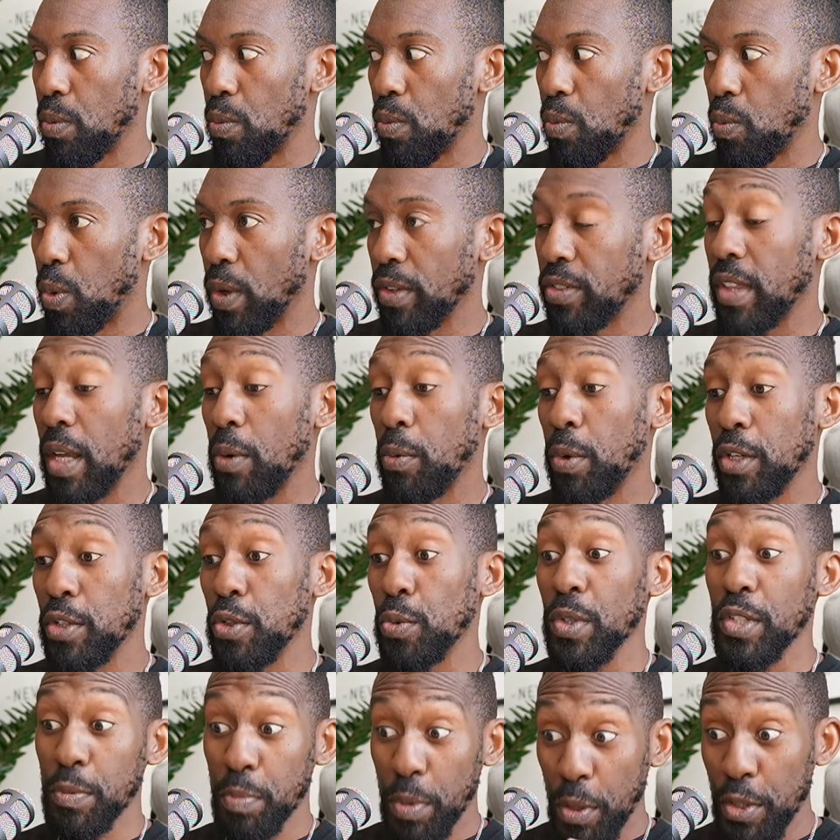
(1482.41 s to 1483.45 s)
what they want to do
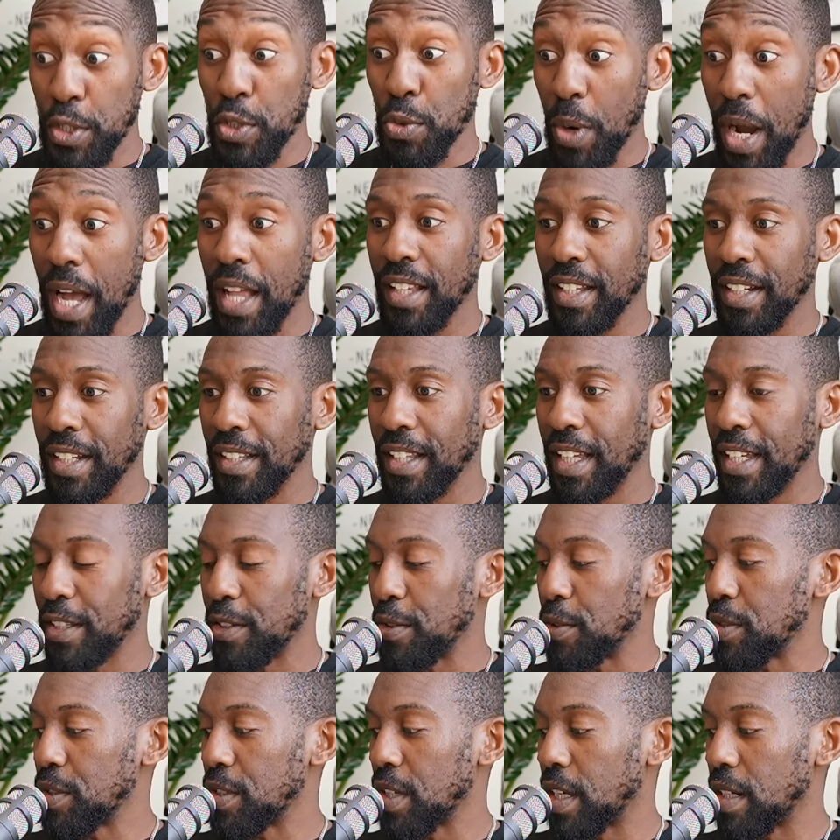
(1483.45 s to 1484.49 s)
with spirituality, like you
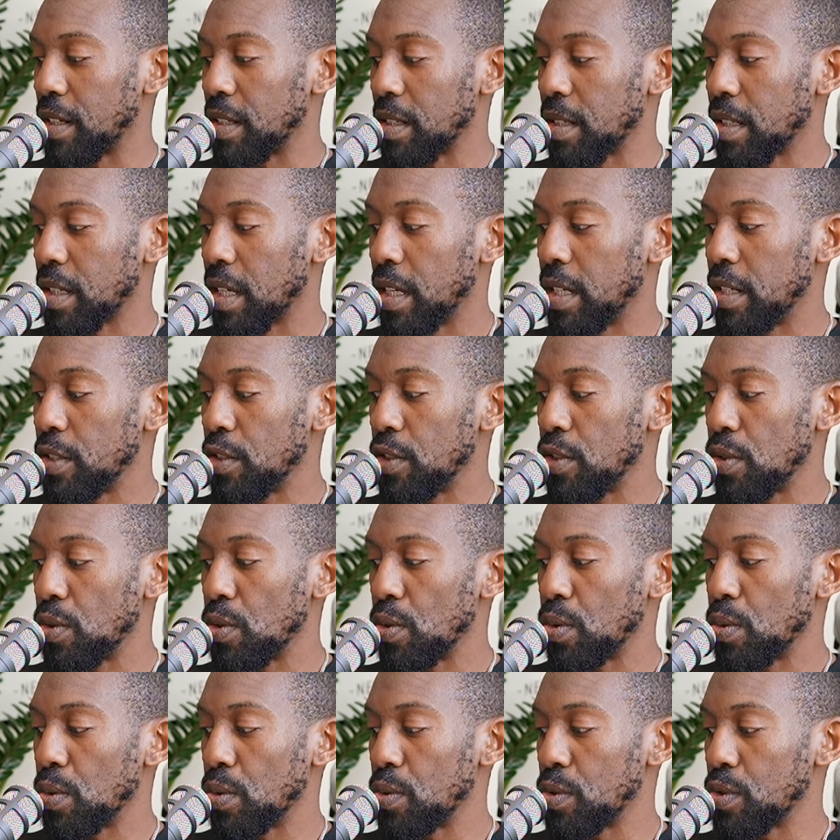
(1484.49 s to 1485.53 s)
said, can
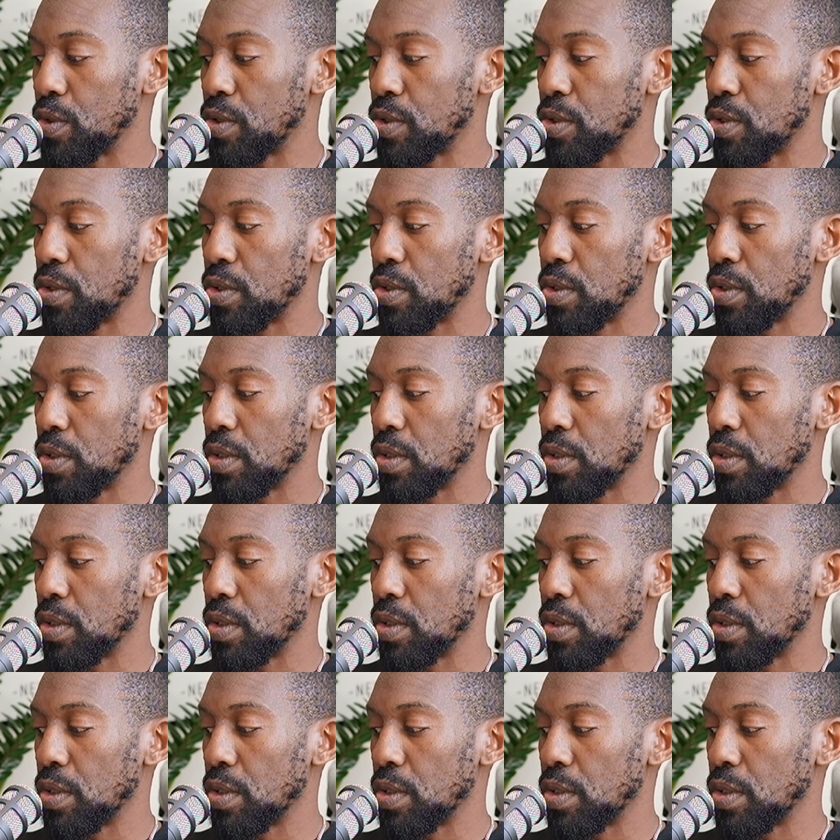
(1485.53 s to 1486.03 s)
use